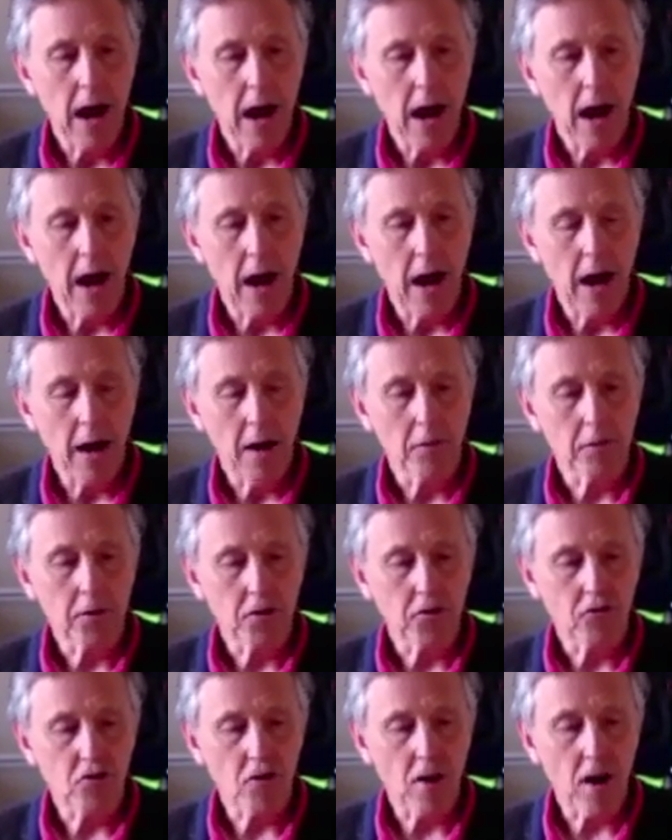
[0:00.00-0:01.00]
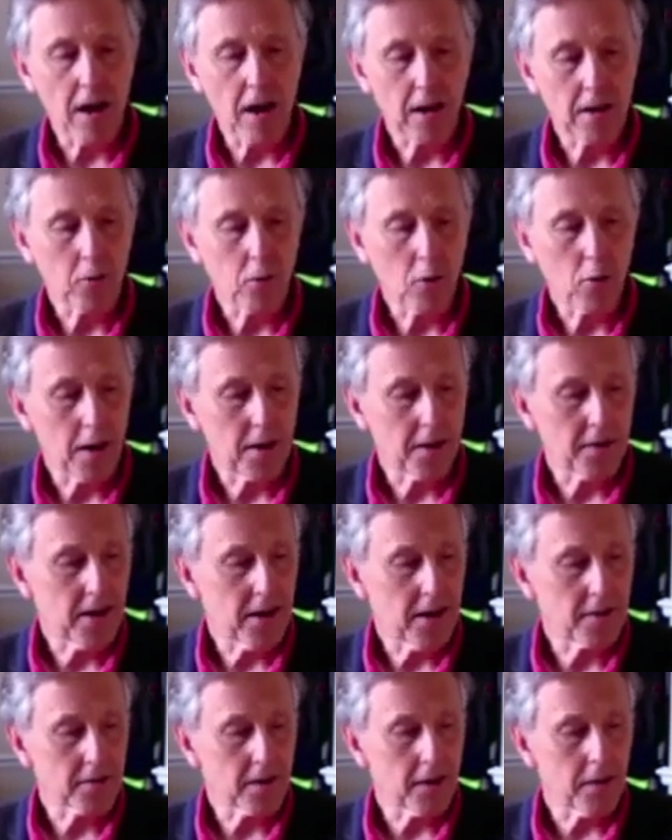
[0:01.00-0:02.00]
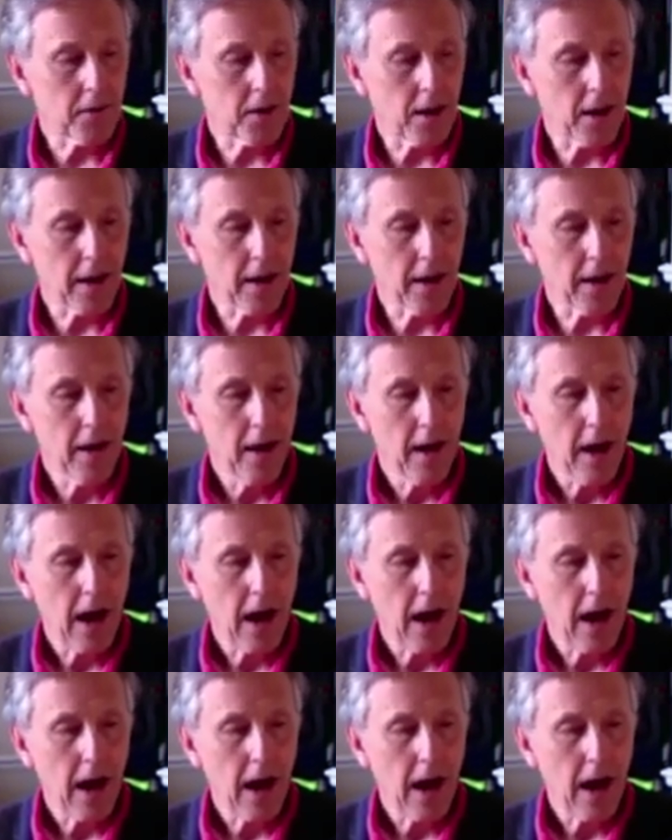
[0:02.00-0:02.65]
to train quite intensively,